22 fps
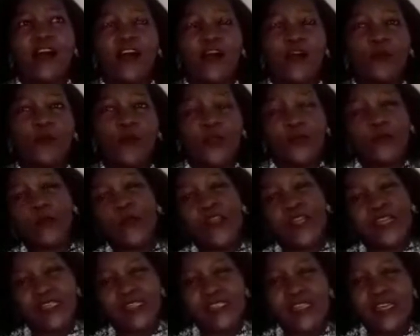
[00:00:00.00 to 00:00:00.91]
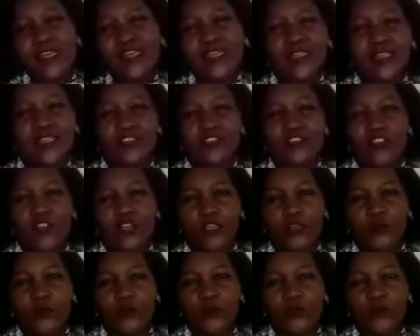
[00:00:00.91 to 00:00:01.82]
when I started the
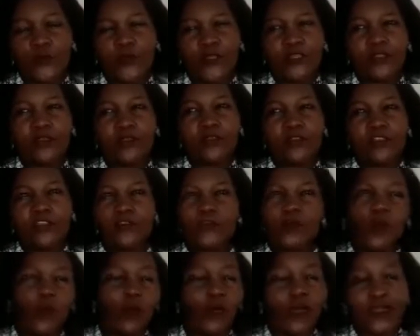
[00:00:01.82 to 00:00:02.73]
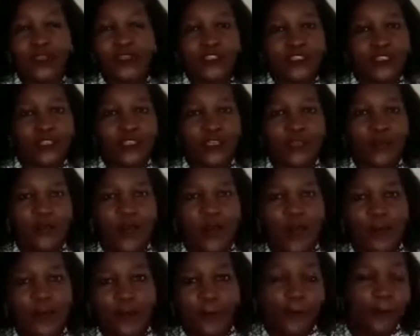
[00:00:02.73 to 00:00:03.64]
channel, when this whole idea came
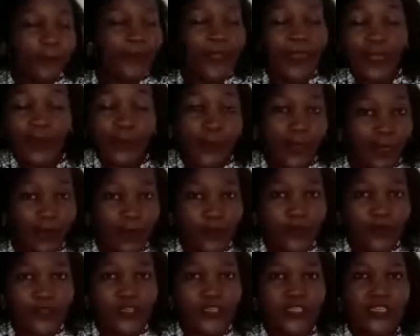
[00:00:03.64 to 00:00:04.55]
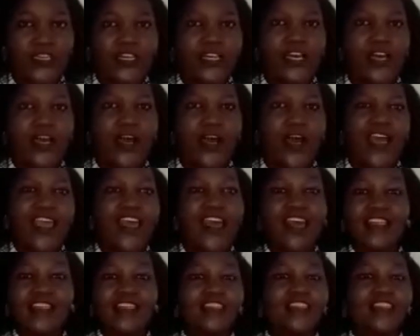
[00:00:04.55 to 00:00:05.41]
up, I had